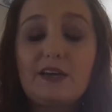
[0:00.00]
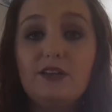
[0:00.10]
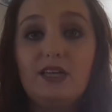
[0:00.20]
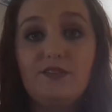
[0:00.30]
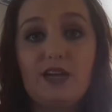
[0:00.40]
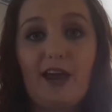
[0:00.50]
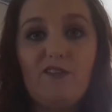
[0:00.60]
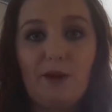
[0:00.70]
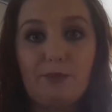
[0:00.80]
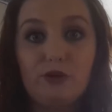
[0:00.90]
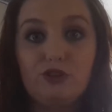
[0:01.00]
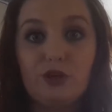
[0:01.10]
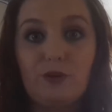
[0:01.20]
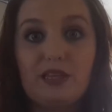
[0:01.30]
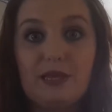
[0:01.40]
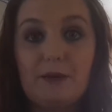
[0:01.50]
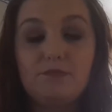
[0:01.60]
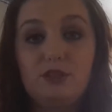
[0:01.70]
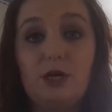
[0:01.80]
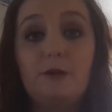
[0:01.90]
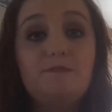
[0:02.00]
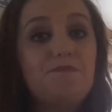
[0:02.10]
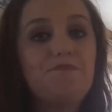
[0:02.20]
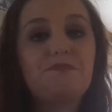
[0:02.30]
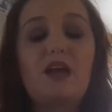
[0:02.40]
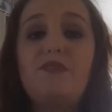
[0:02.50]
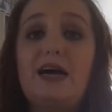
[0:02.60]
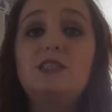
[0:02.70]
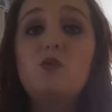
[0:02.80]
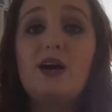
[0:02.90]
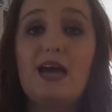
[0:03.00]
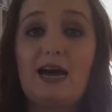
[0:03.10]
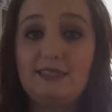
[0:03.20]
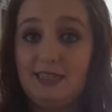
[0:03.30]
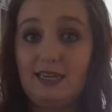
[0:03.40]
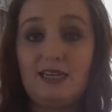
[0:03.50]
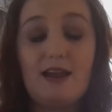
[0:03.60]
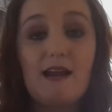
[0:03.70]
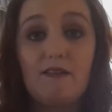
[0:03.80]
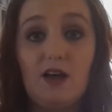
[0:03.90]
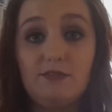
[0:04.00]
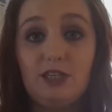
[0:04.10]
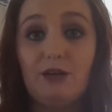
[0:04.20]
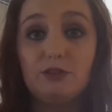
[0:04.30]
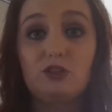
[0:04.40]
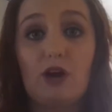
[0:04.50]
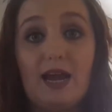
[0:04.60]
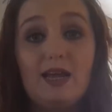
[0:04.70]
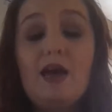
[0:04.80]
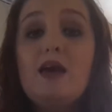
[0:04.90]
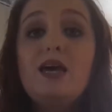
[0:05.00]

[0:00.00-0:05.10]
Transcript: could leave an Avon brochure with them. So that's what I did, and I loved it. It was great.